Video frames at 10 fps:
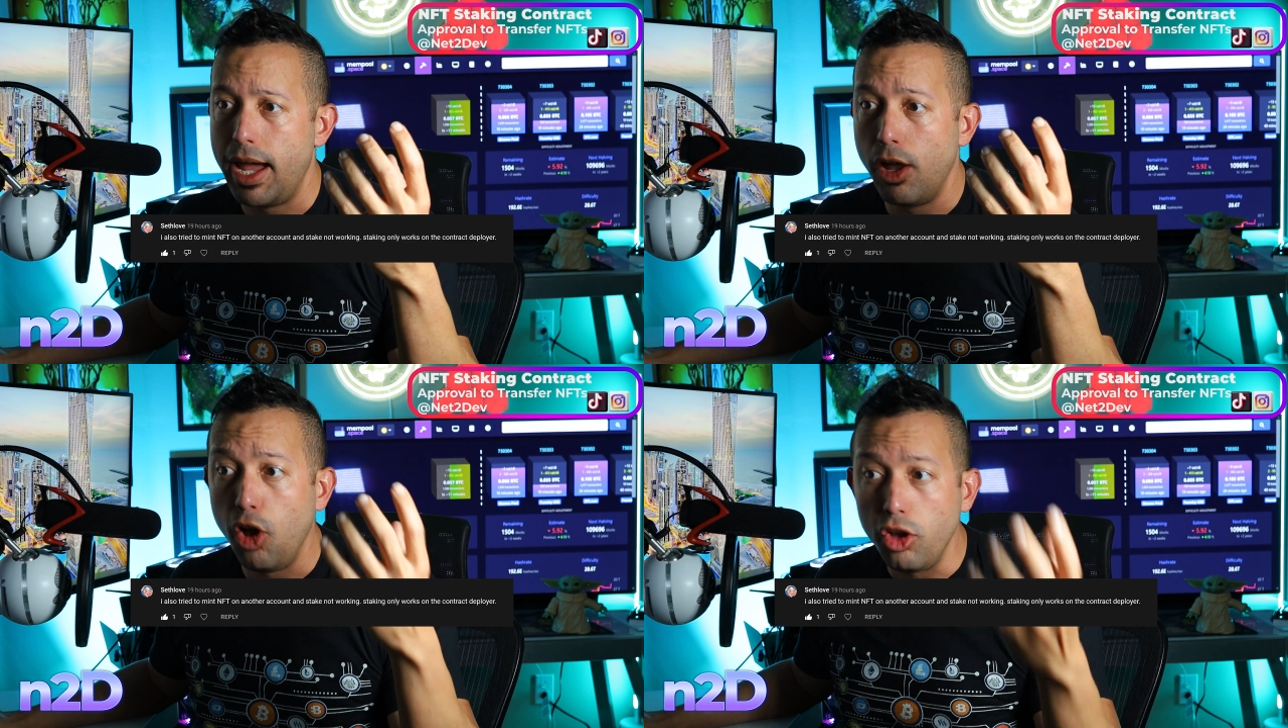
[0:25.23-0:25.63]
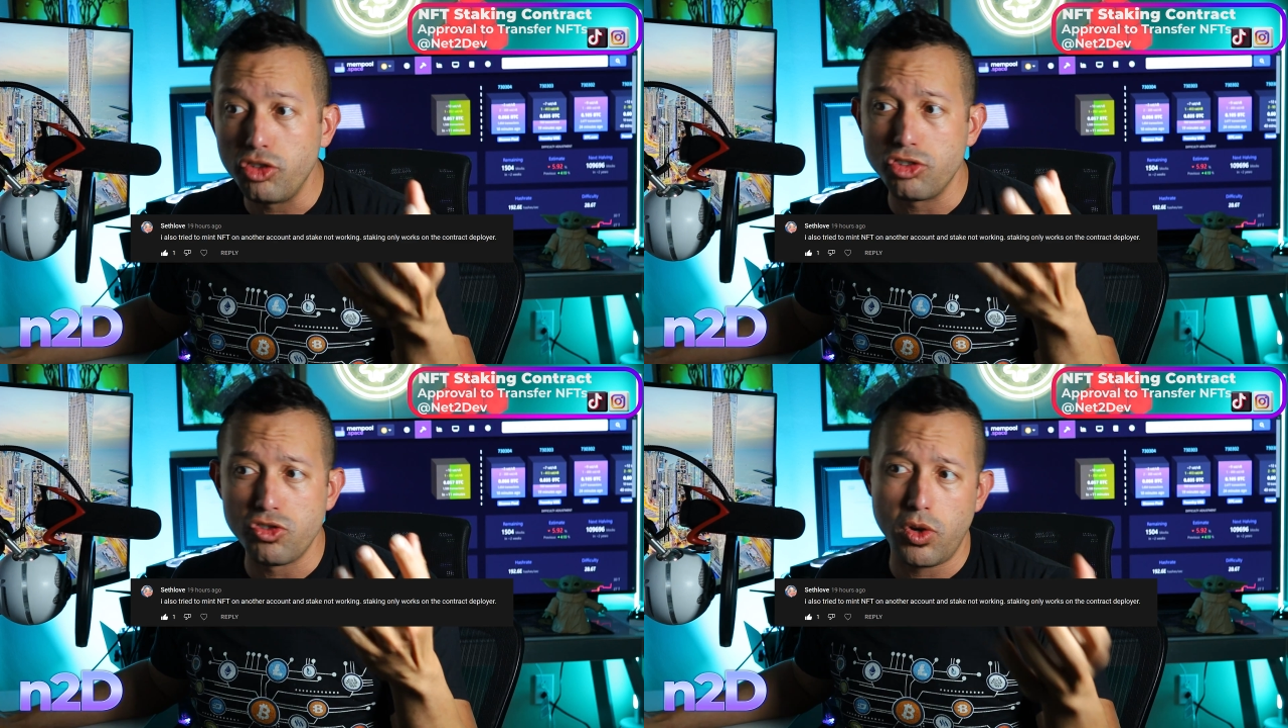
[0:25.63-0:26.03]
I
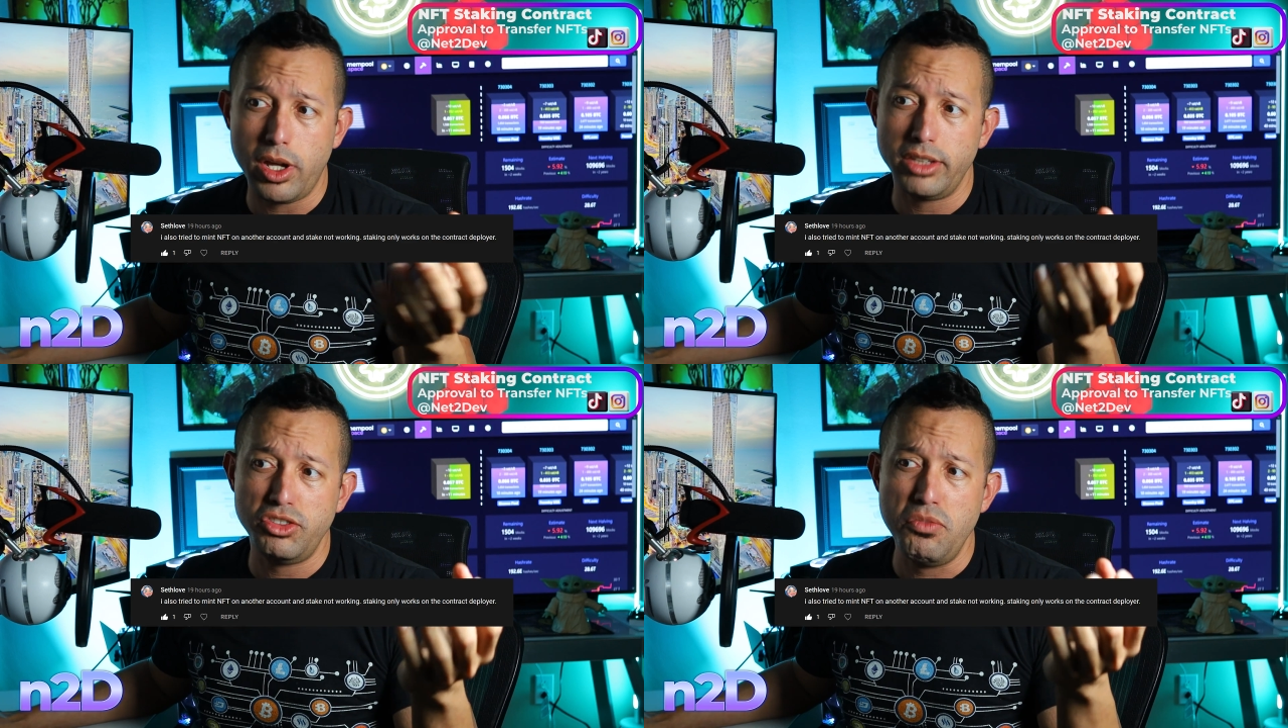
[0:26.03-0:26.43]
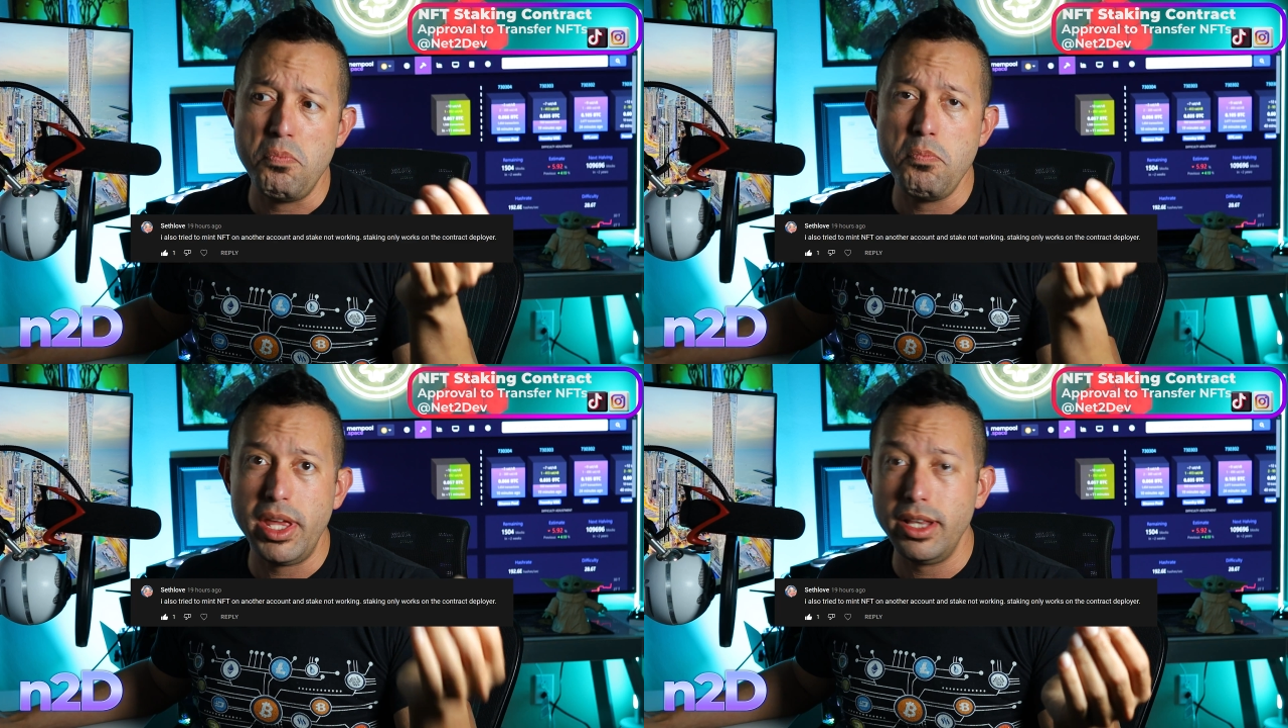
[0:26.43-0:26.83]
also tried to
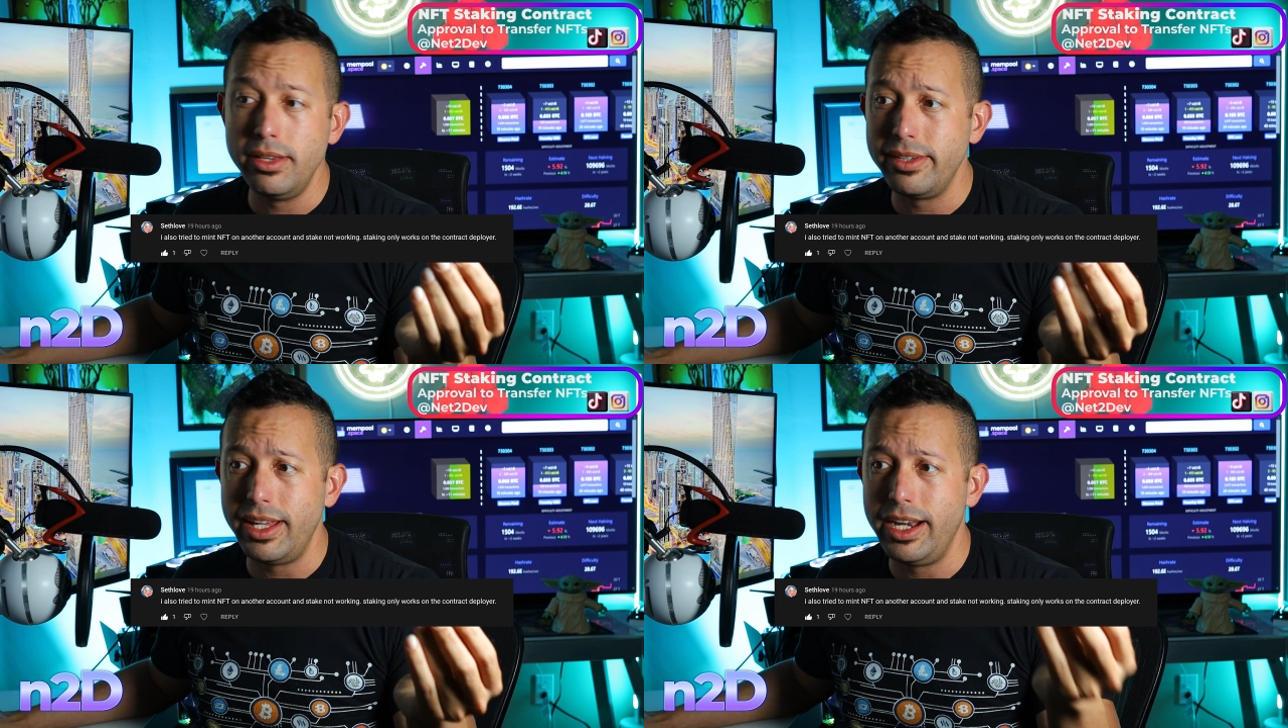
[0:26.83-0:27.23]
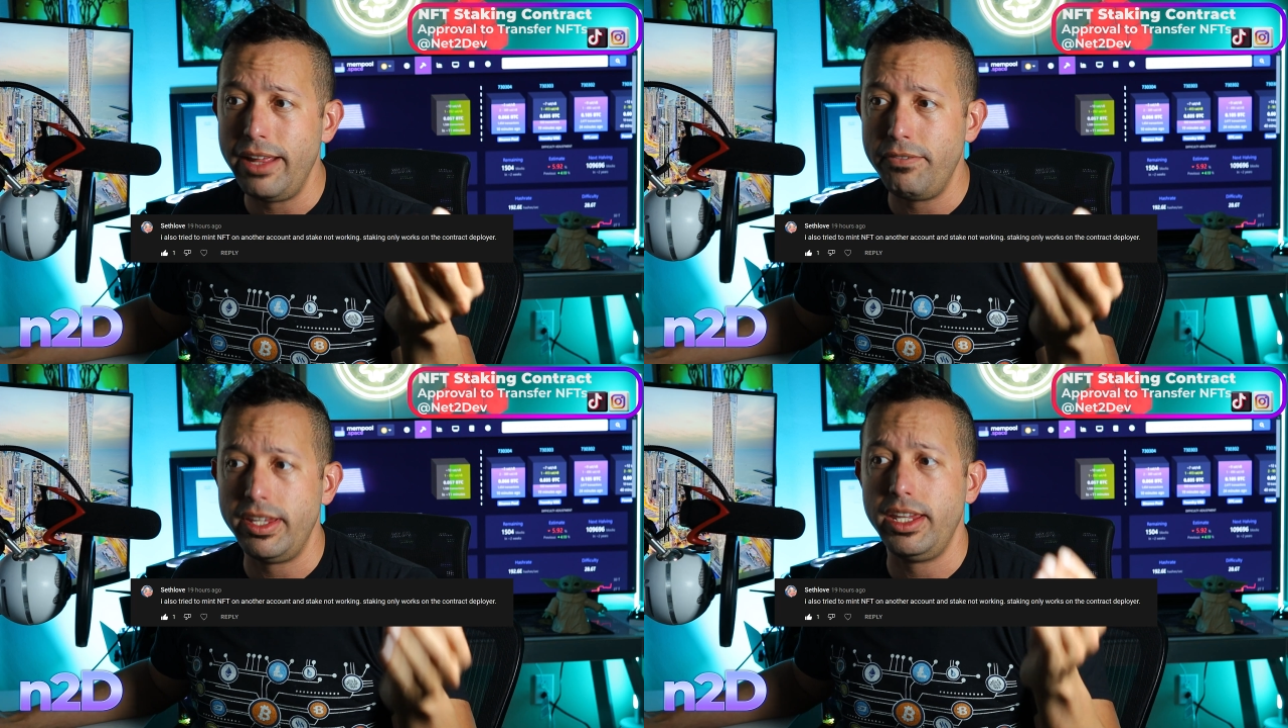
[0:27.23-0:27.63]
mint an
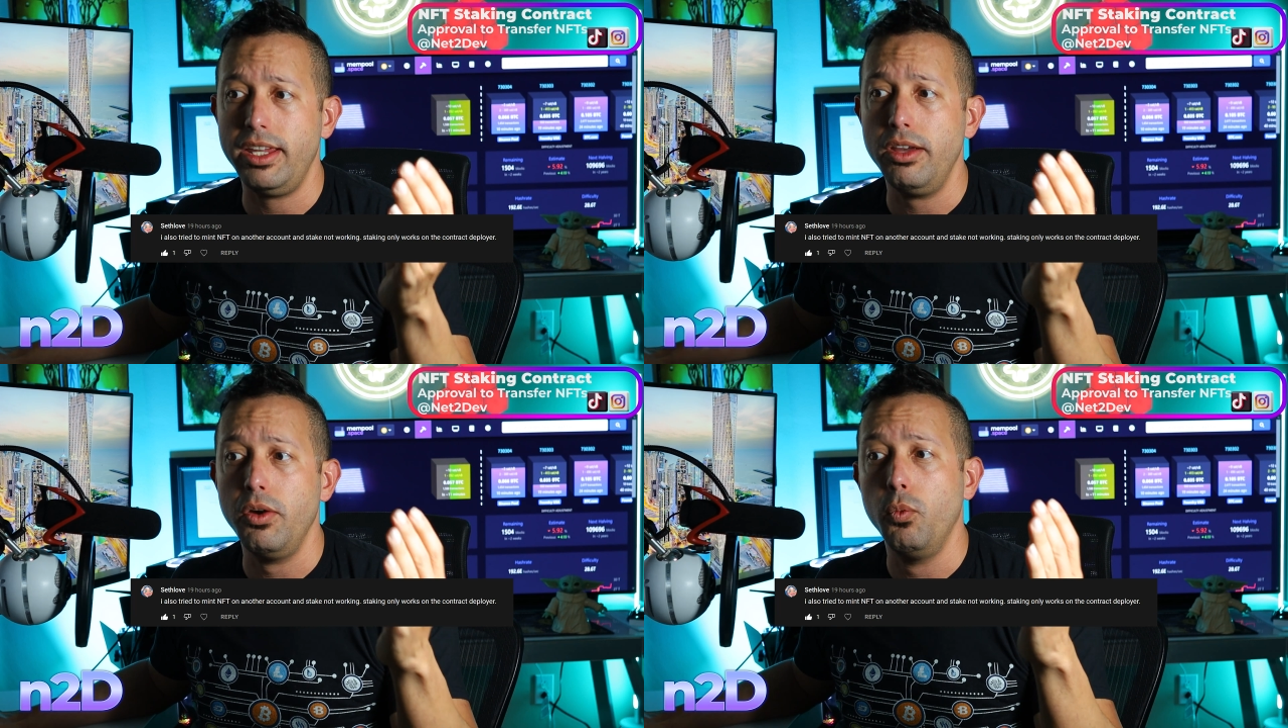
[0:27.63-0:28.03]
N F T